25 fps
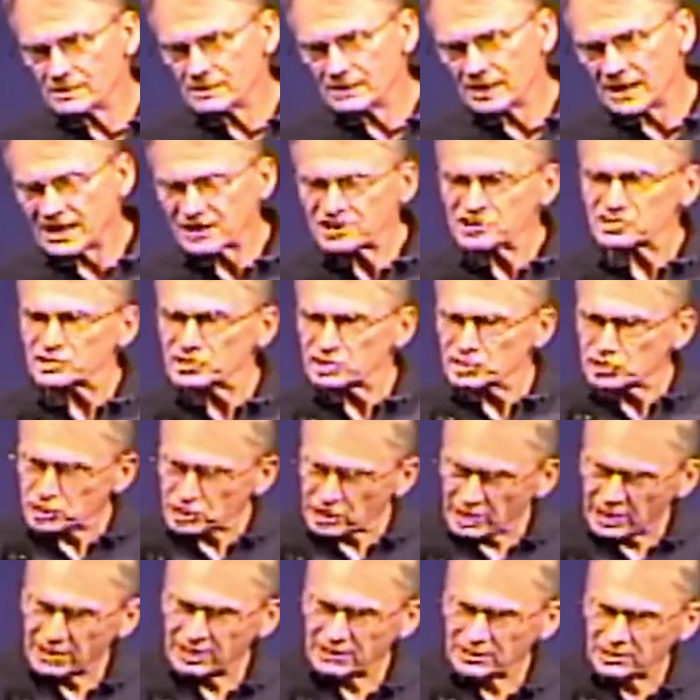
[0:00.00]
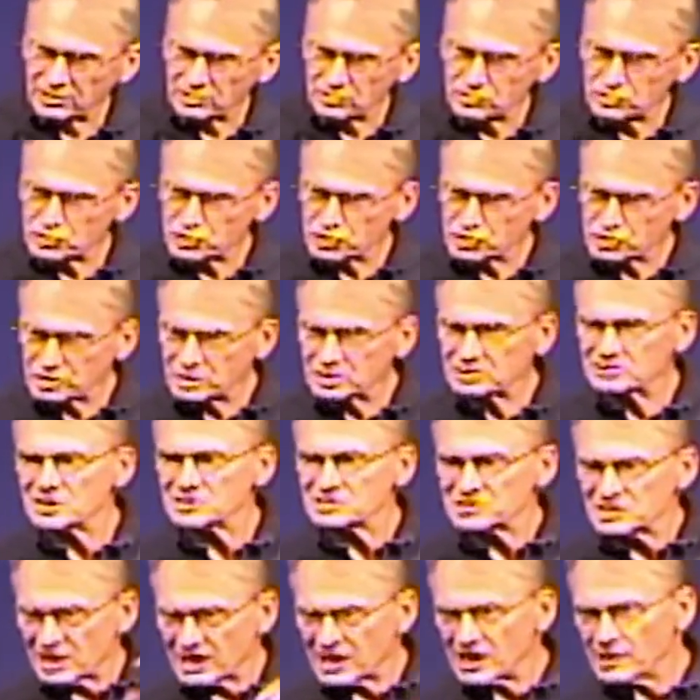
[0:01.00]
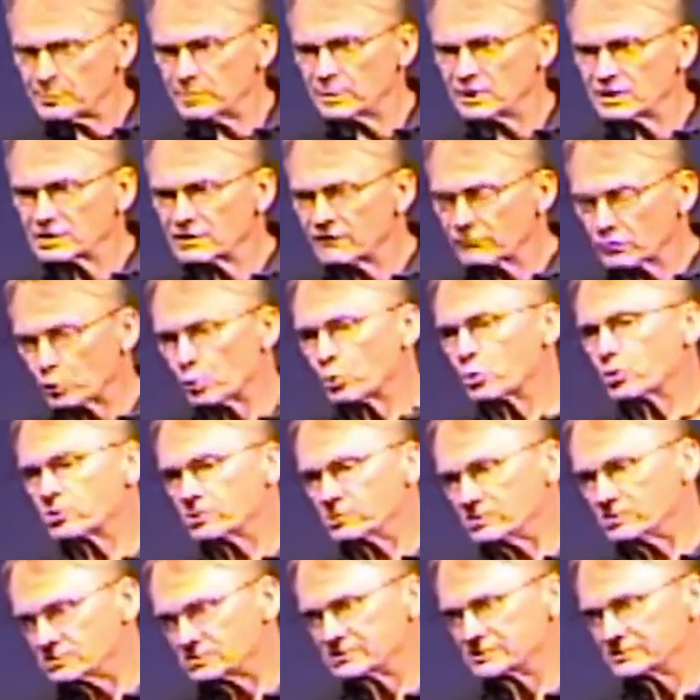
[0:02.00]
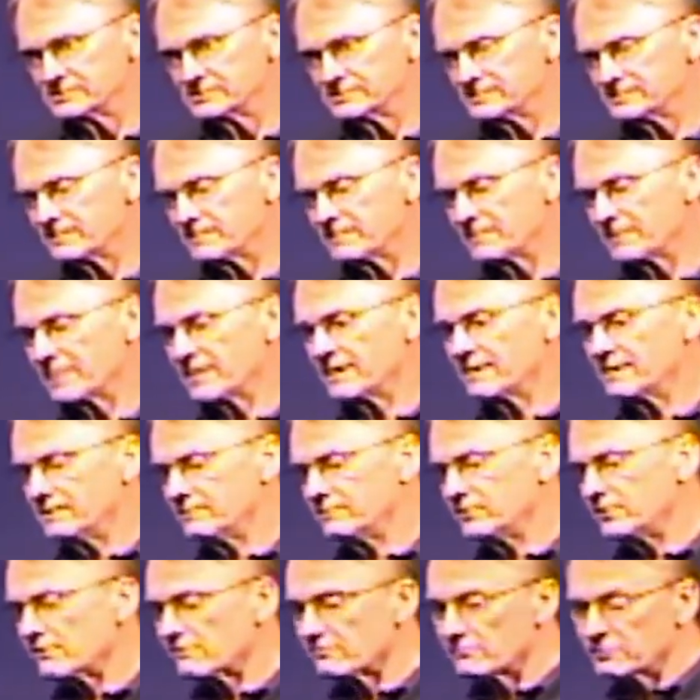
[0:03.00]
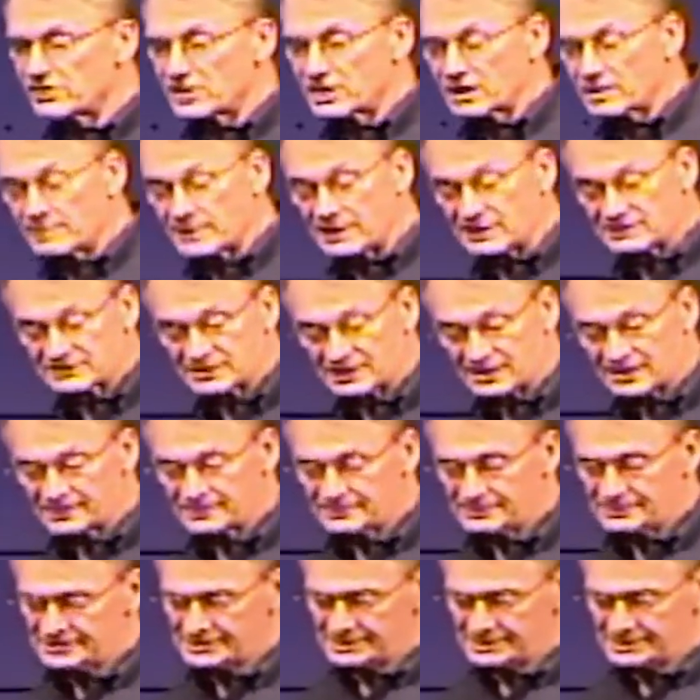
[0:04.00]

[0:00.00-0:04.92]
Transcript: Actually changed the timing of the world. If you ever think about that.